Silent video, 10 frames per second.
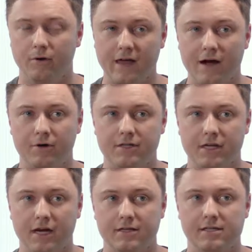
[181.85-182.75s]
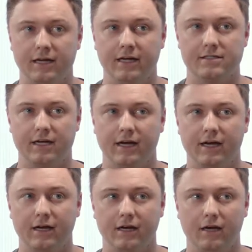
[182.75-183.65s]
what that one does is
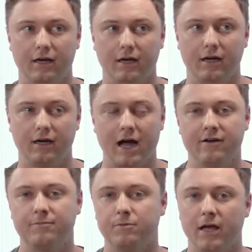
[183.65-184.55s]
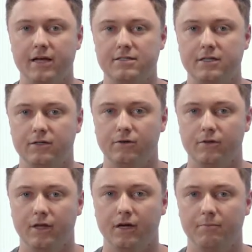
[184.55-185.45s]
it kind of plays
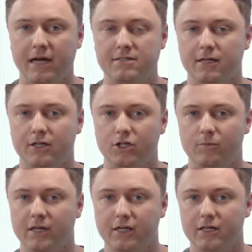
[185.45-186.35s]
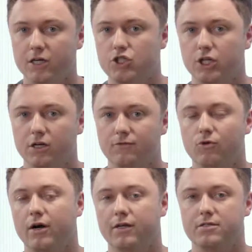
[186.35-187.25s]
to the basic human condition of
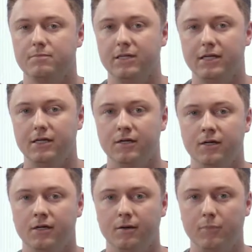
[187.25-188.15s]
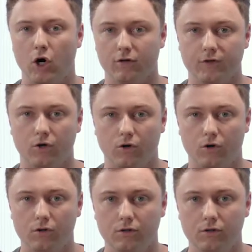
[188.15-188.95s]
wanting to be part of a whole.